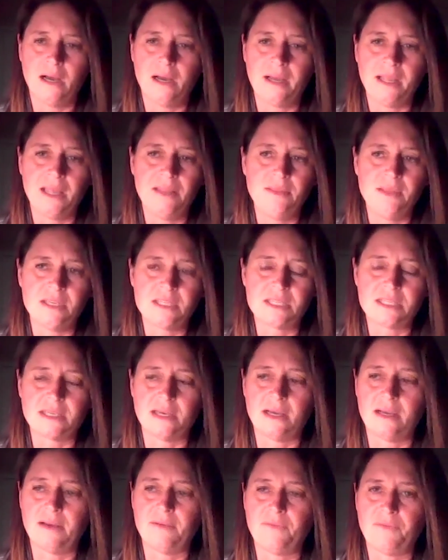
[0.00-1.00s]
in this
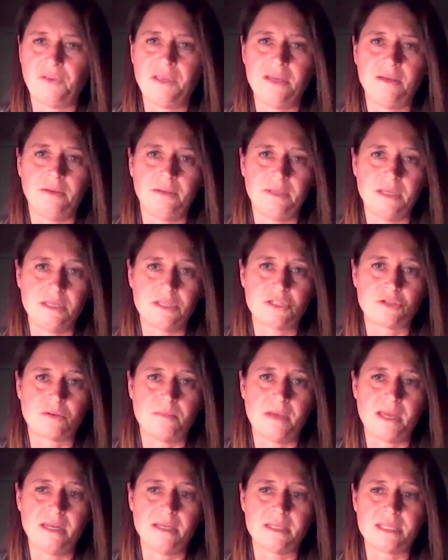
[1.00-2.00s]
field. It's
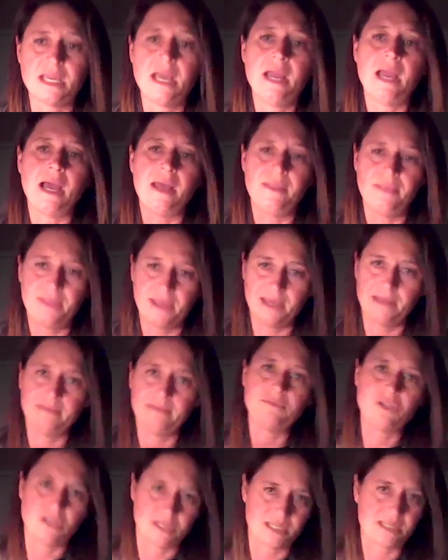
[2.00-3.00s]
tremendous. And
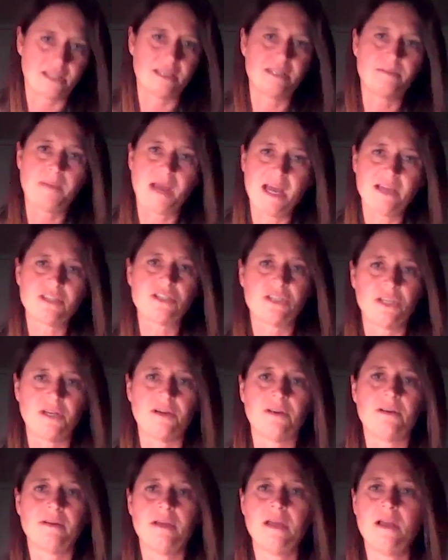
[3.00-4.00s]
then just this past
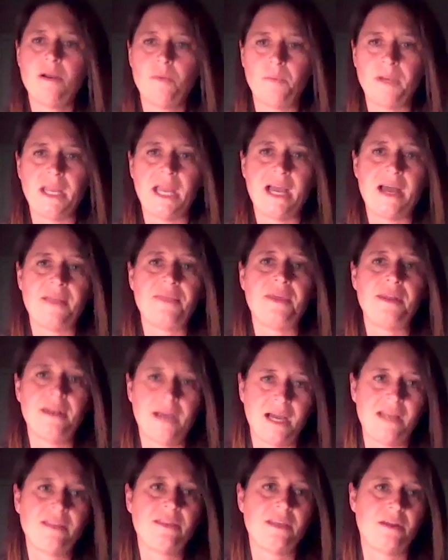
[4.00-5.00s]
year, we had the
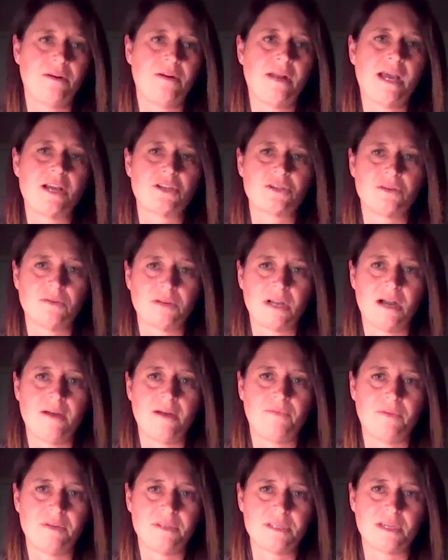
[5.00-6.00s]
9th International
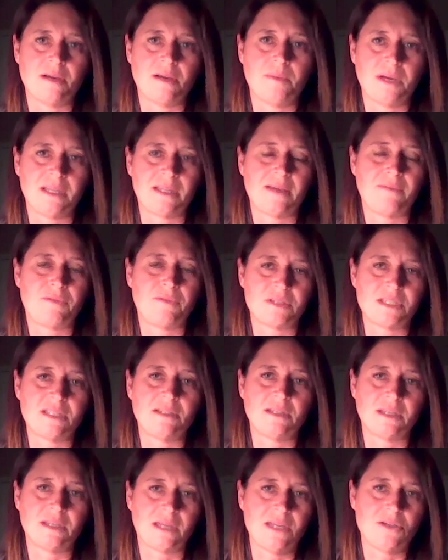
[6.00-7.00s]
Conference on Wildlife
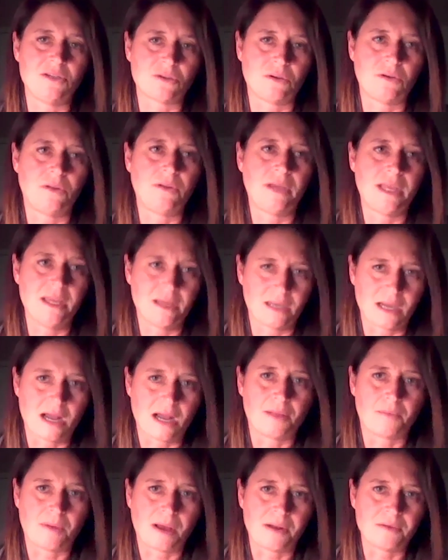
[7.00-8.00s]
Fertility Control in
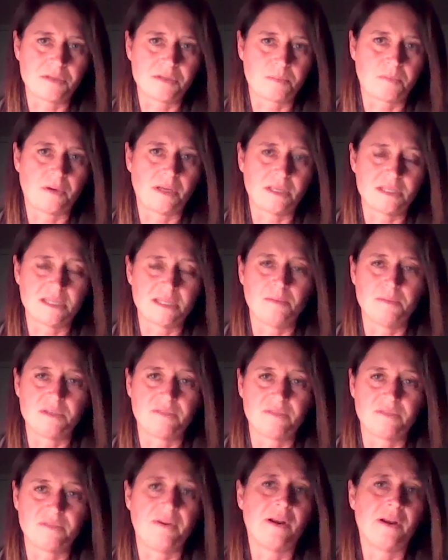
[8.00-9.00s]
Colorado Springs, and it was
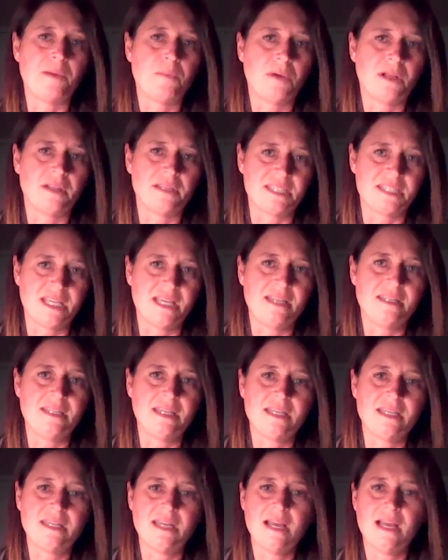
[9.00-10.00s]
very well
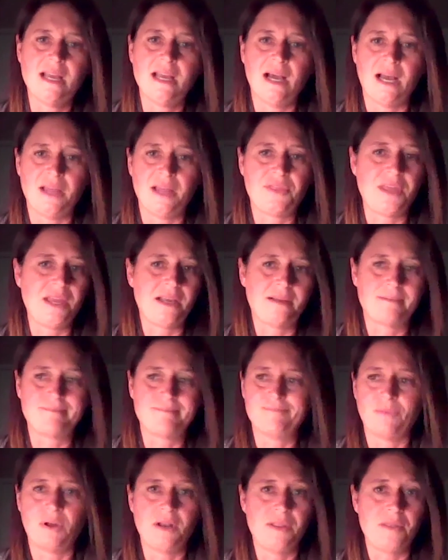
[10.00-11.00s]
attended. I think
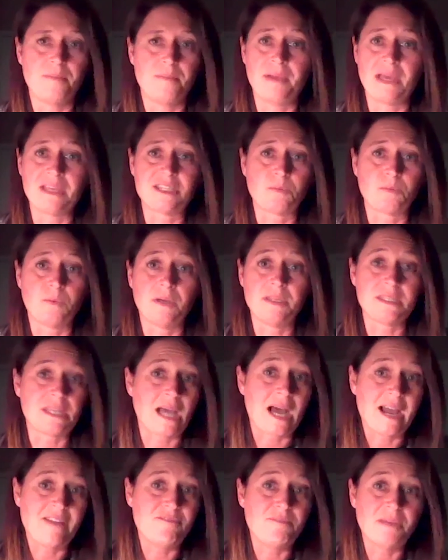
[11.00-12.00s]
one of the best ones
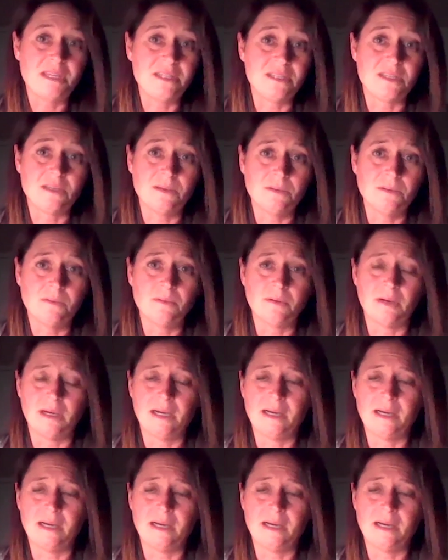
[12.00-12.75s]
I've been to.